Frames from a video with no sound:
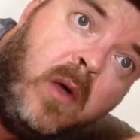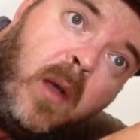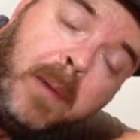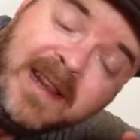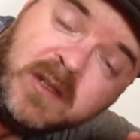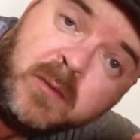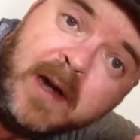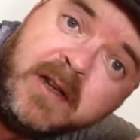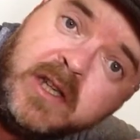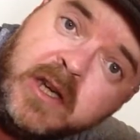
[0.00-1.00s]
A place
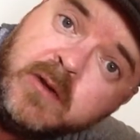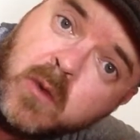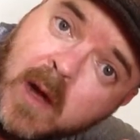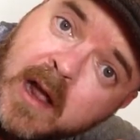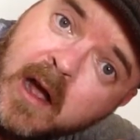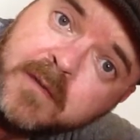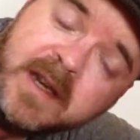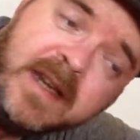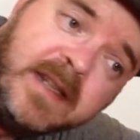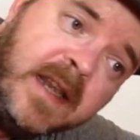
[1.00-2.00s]
where it's used quite
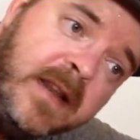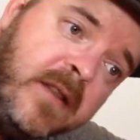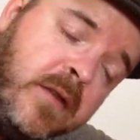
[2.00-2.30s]
often is in